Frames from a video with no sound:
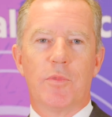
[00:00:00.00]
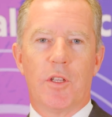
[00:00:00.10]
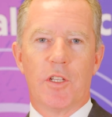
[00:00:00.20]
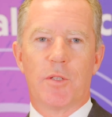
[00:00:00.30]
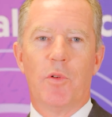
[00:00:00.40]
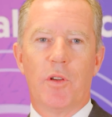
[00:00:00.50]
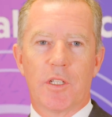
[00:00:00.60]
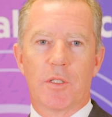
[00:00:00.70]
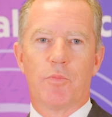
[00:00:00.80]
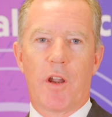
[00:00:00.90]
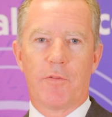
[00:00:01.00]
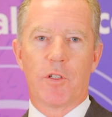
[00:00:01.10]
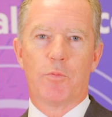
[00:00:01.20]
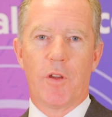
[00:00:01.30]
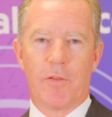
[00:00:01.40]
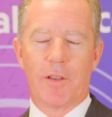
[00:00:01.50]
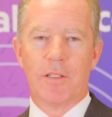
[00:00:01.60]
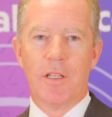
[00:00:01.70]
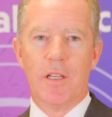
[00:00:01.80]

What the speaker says: to this morning's breakfast briefing.